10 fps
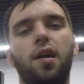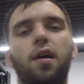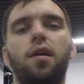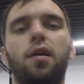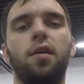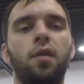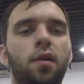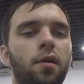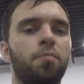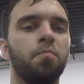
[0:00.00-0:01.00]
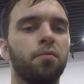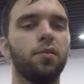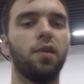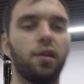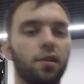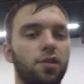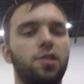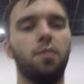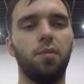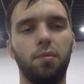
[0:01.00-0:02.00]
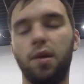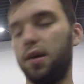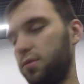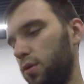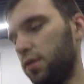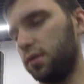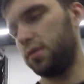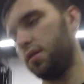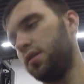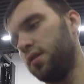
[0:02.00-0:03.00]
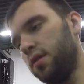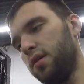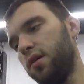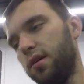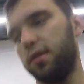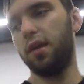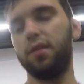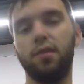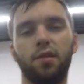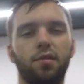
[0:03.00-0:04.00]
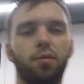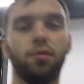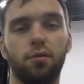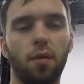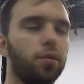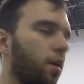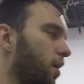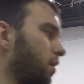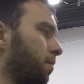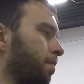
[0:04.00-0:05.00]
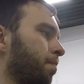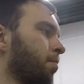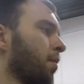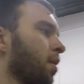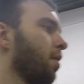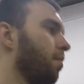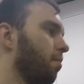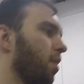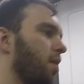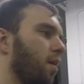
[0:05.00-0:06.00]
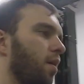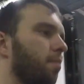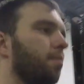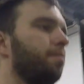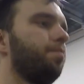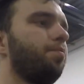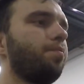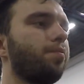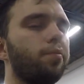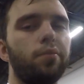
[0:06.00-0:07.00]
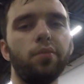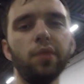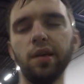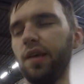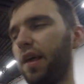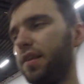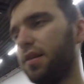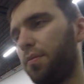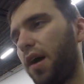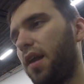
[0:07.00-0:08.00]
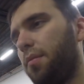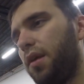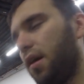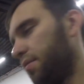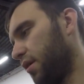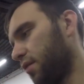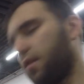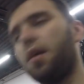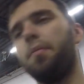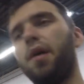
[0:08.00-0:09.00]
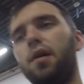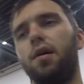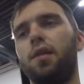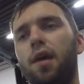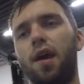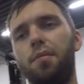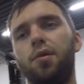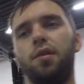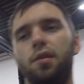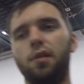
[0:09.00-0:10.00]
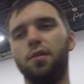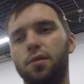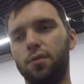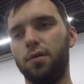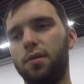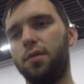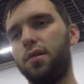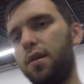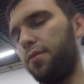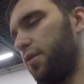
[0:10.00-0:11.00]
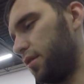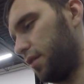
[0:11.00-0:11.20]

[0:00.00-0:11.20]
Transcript: are like the legit BBS wheels that these are supposed to replicate. But yeah, these are kind of beat up. They look a lot better on camera than they do in real